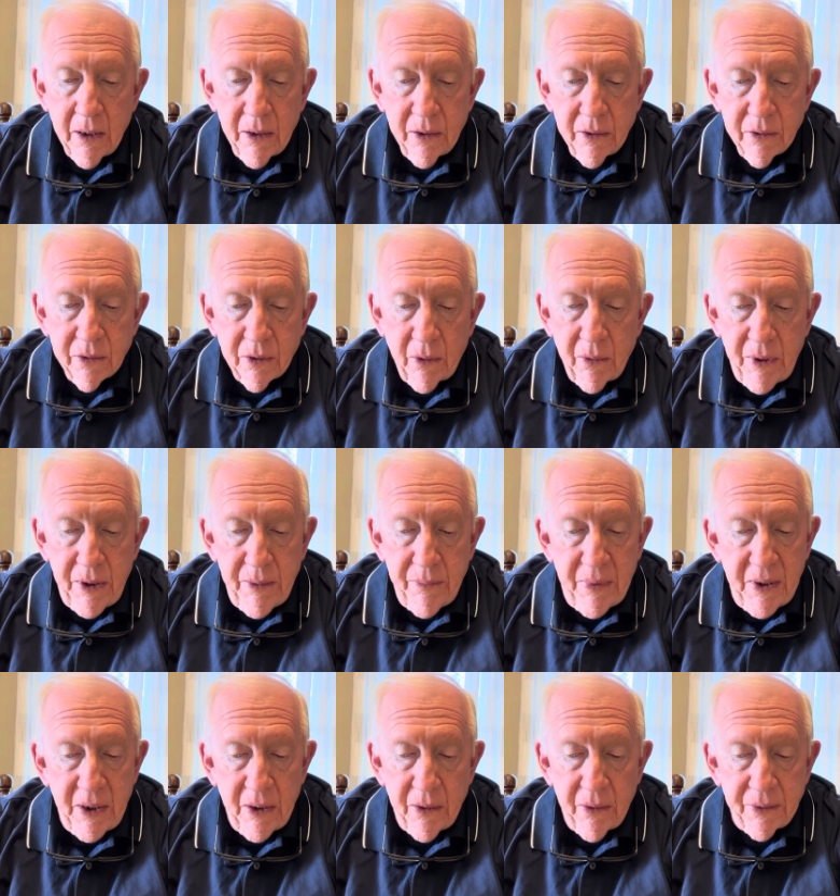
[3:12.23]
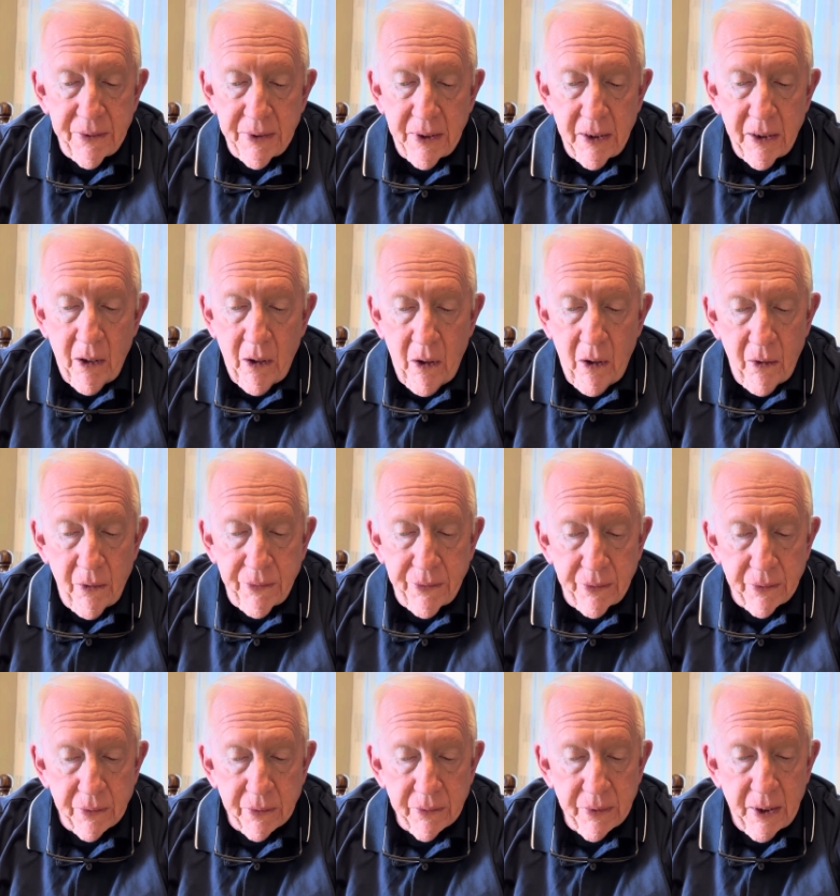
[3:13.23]
So he built an
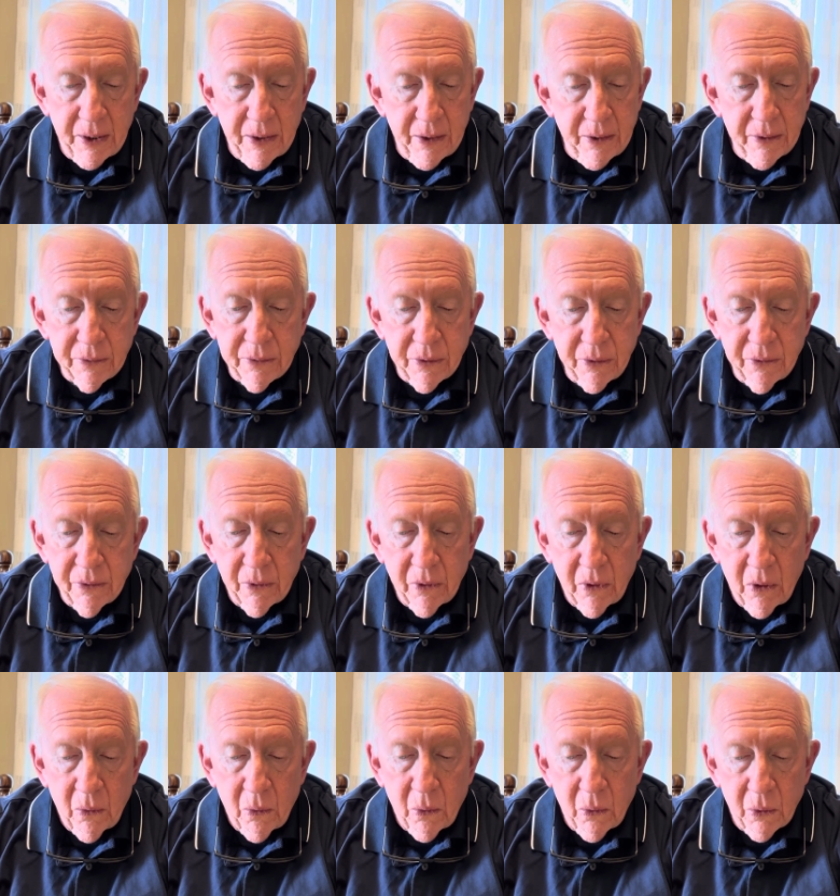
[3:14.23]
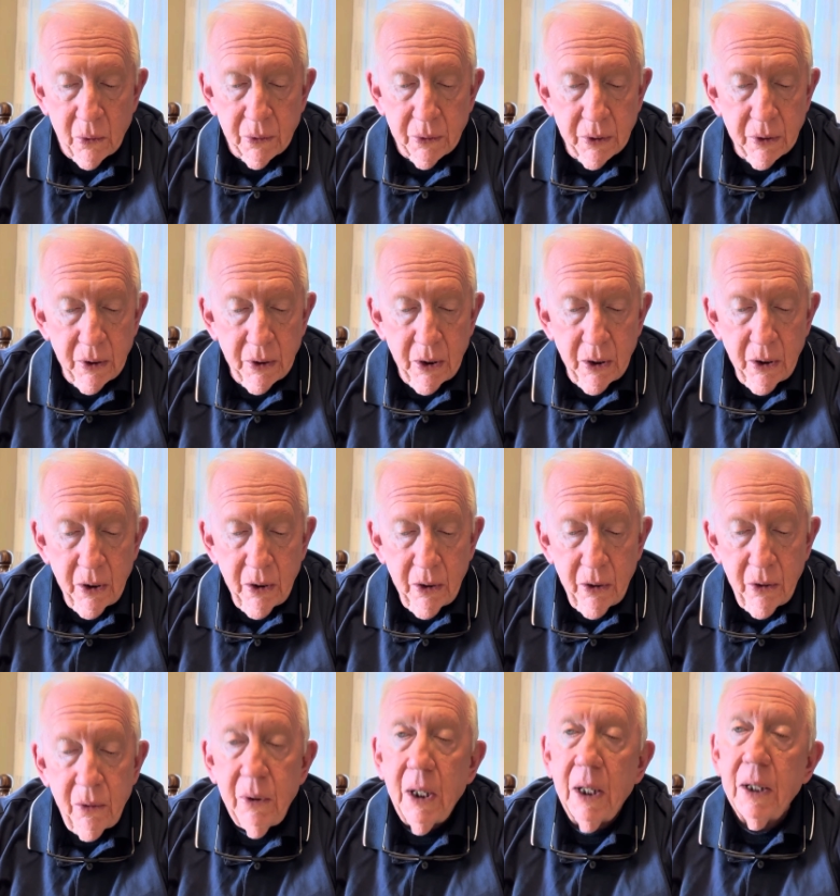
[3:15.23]
altar there to the Lord,
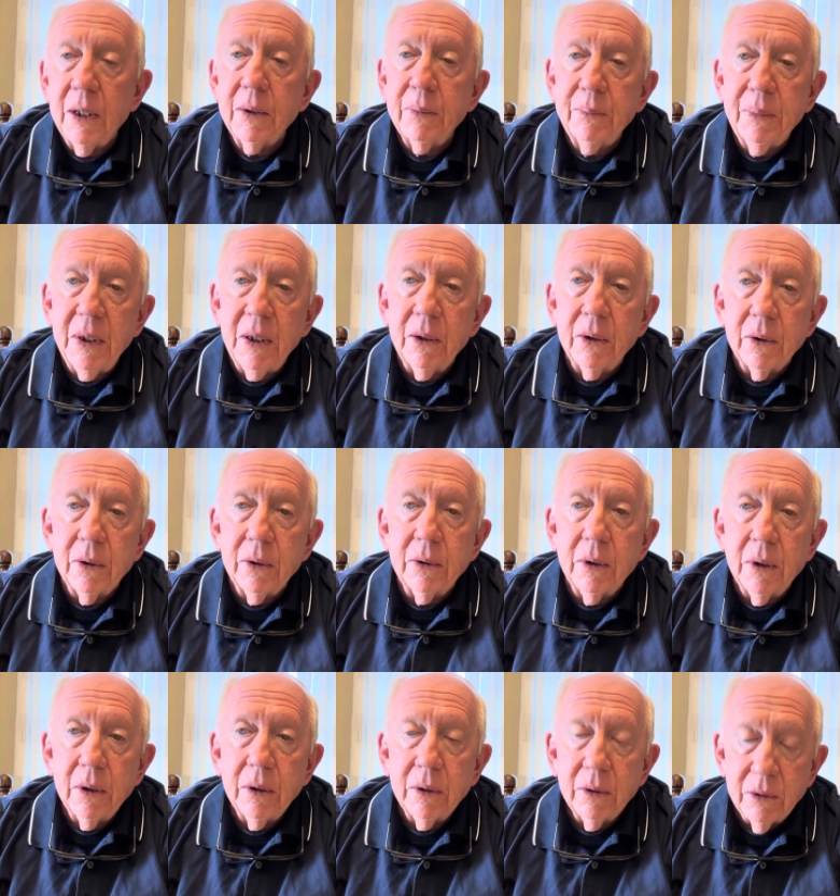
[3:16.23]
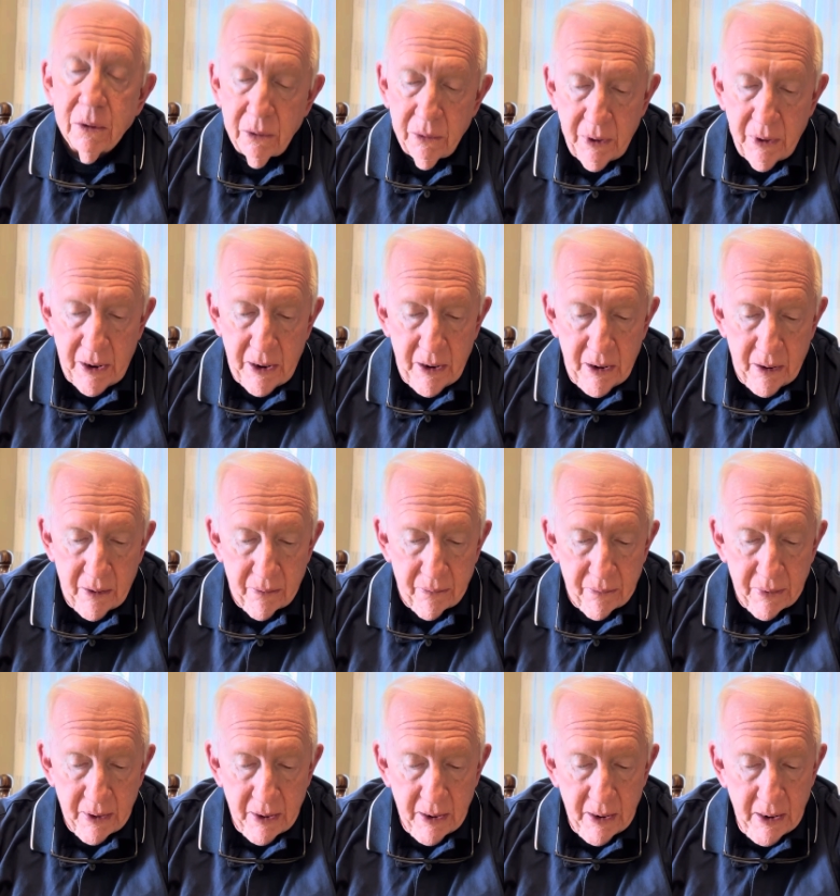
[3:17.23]
who had appeared to
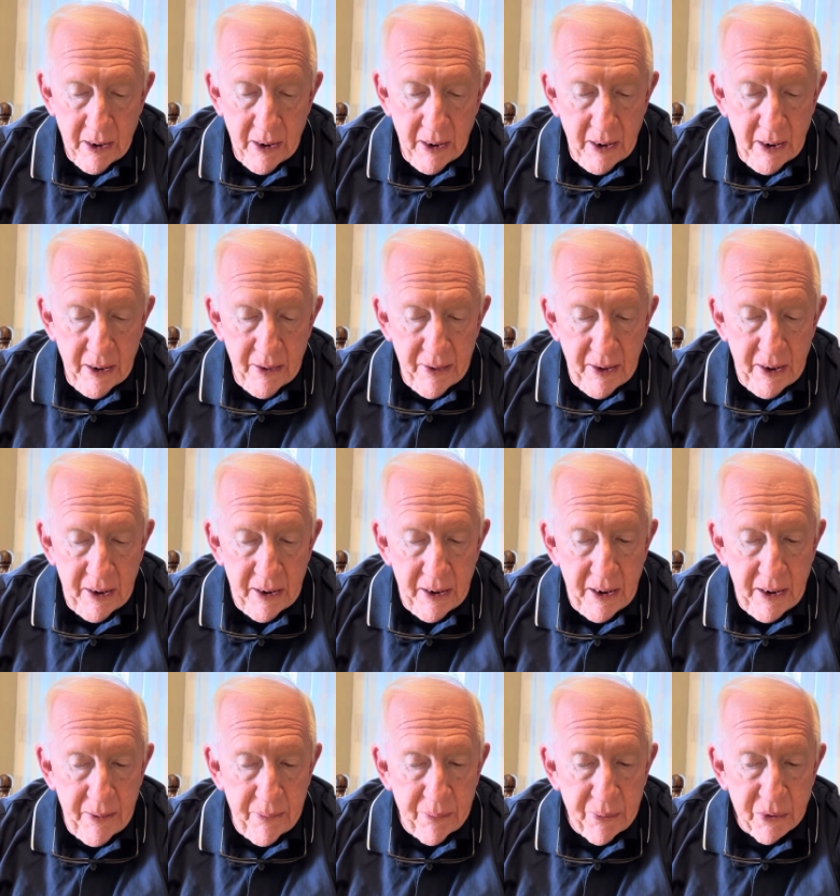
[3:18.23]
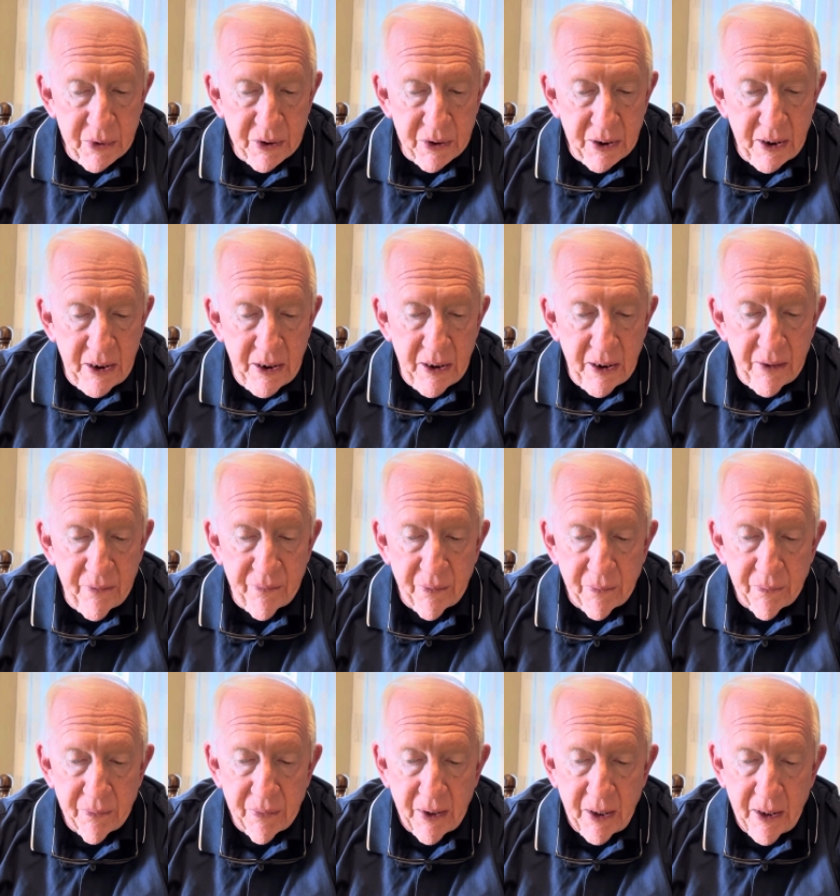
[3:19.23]
him. Then he proceeded
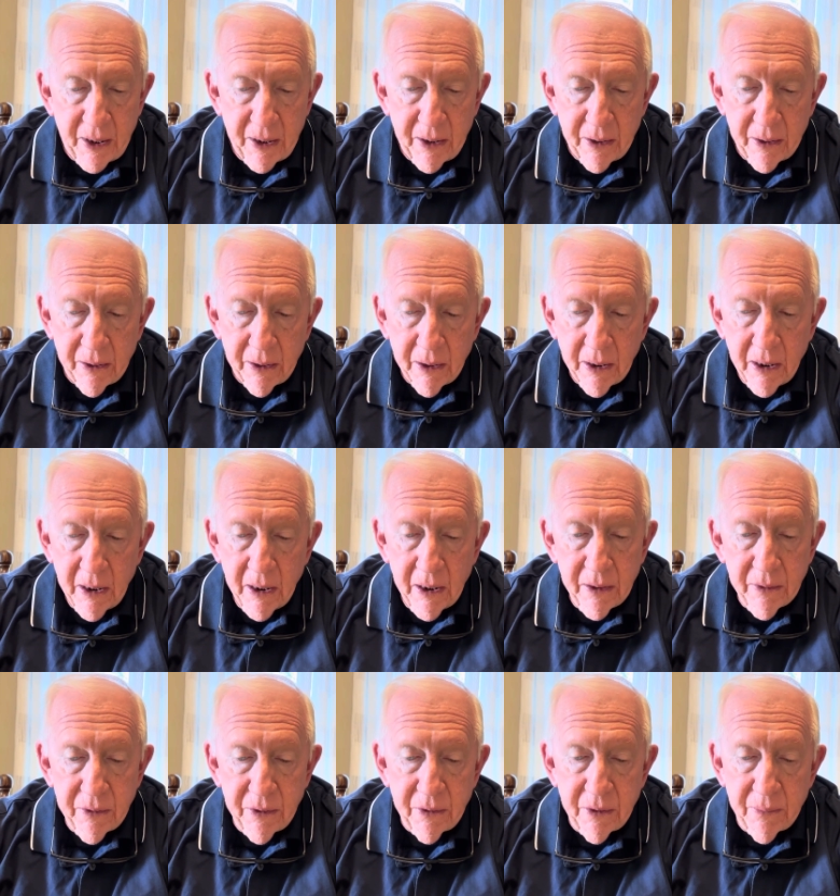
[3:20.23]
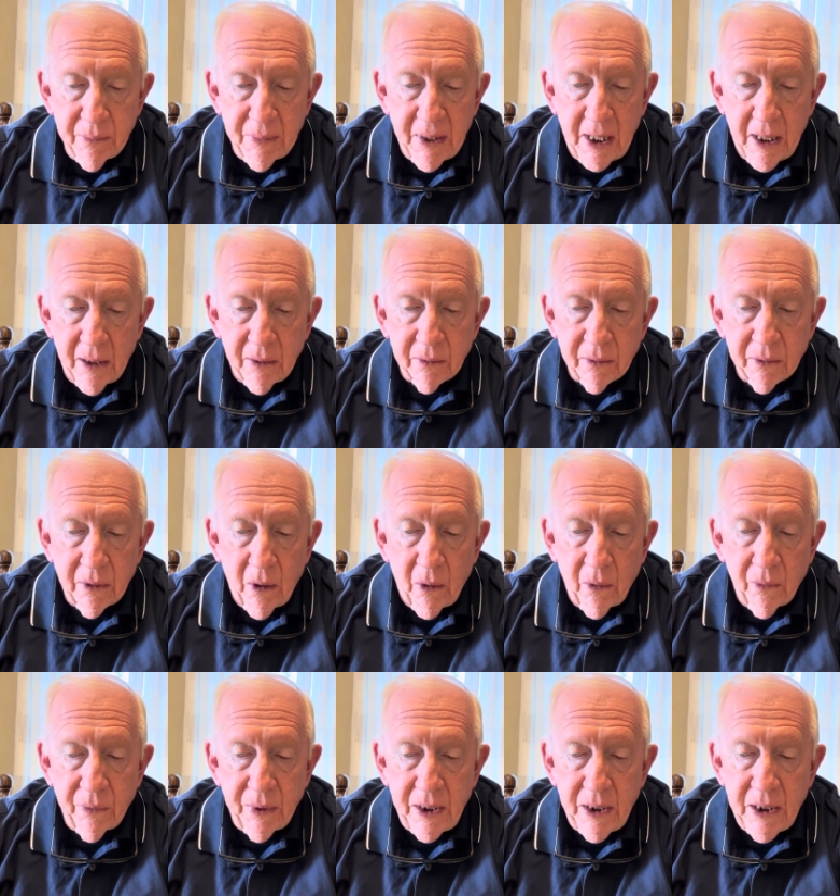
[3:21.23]
from there to the mountain
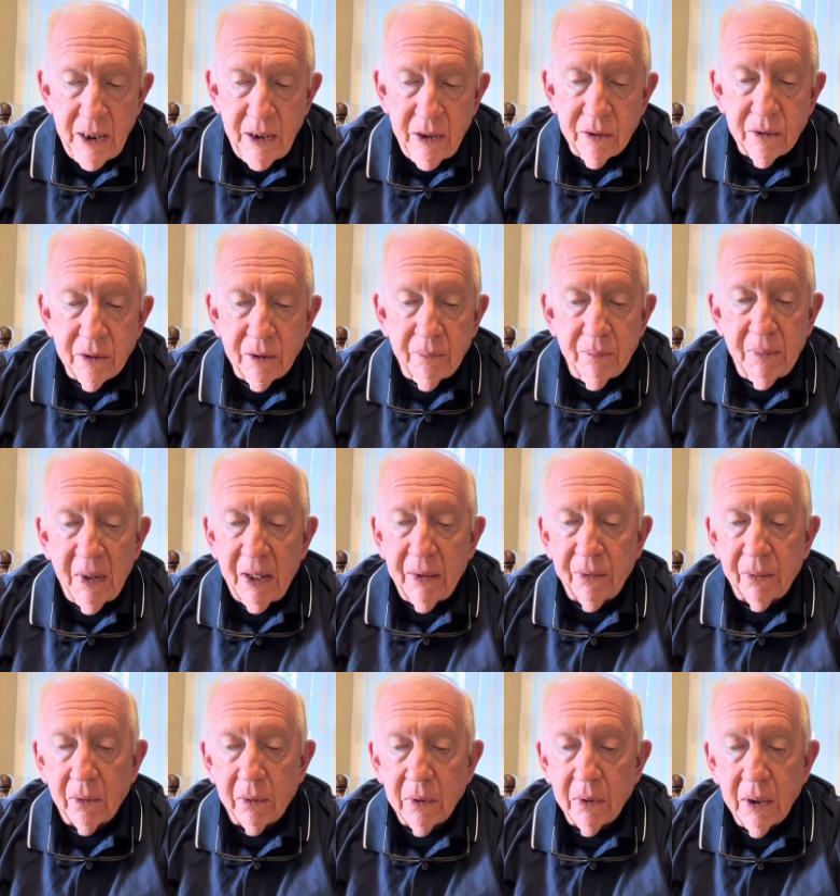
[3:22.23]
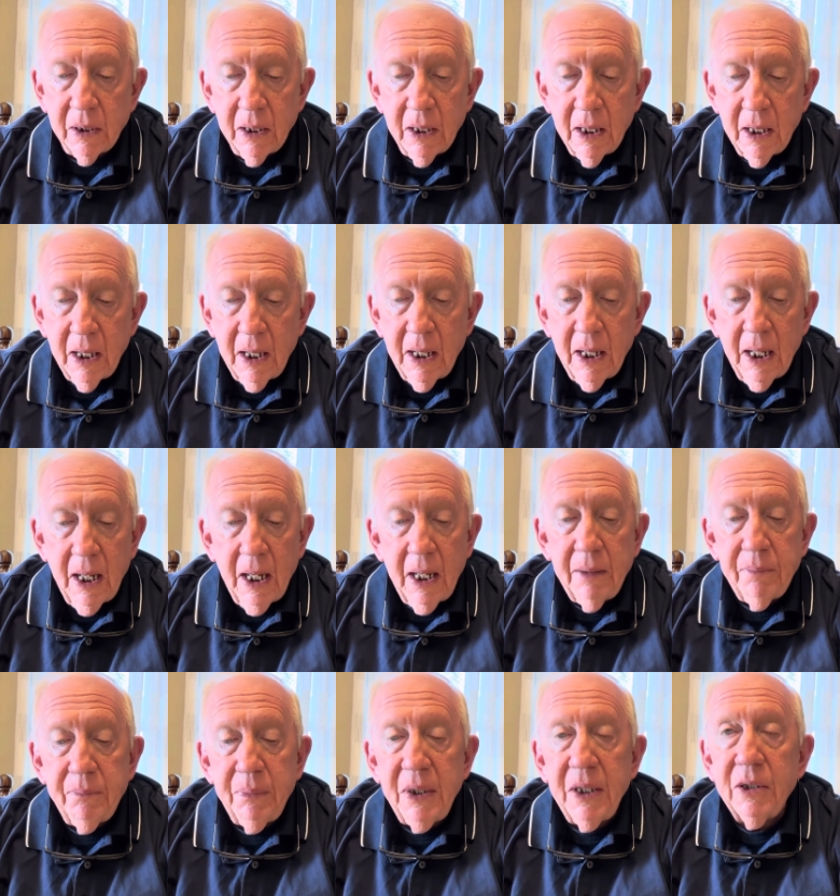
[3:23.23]
on the east of Bethel
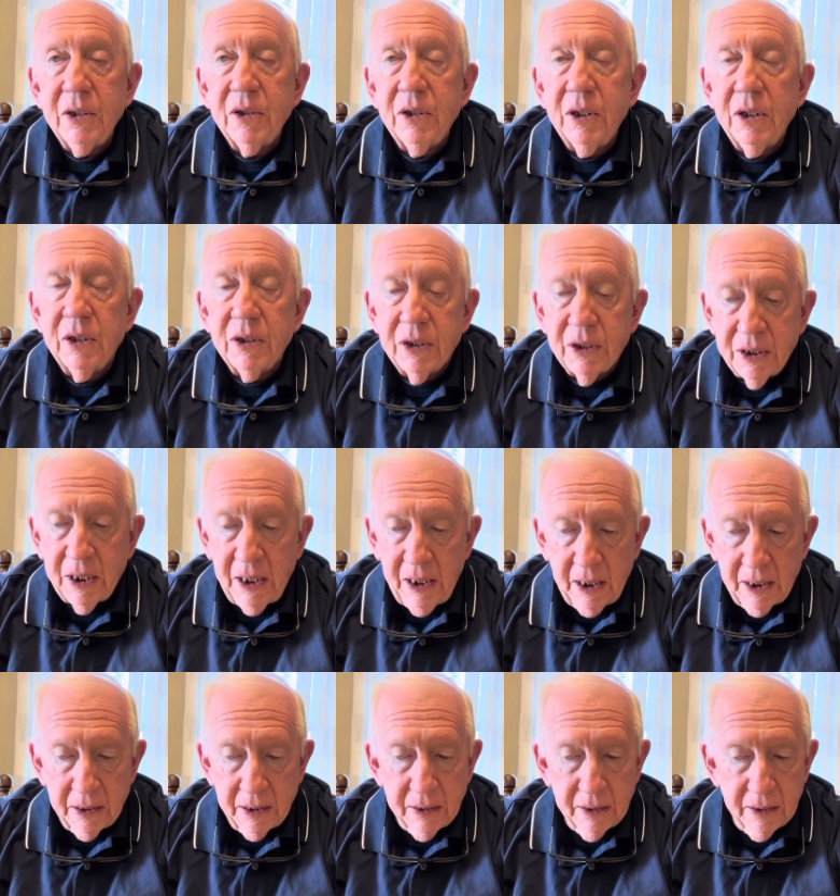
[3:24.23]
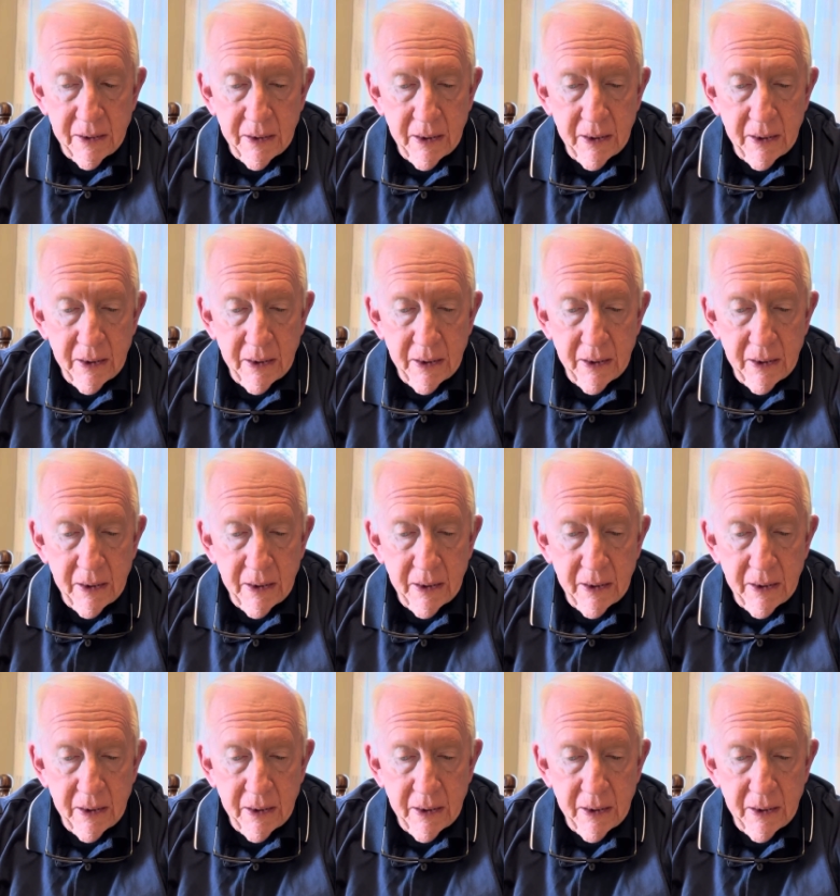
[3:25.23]
and pitched his tent